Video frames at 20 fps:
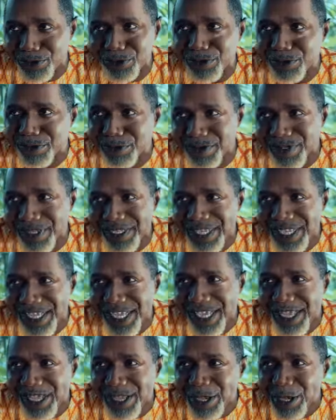you.
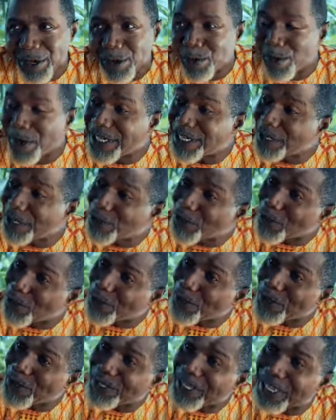When she
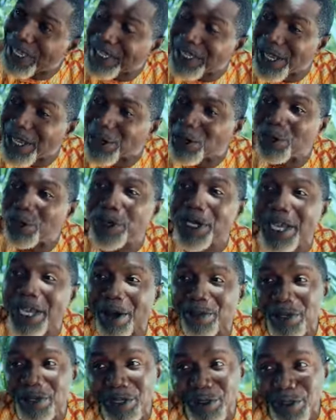told us that you'll be
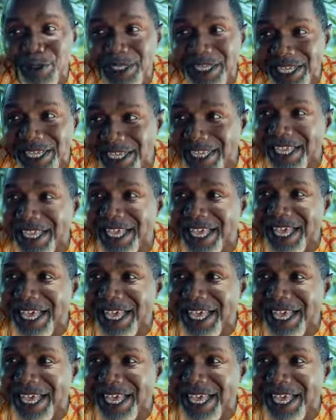coming today,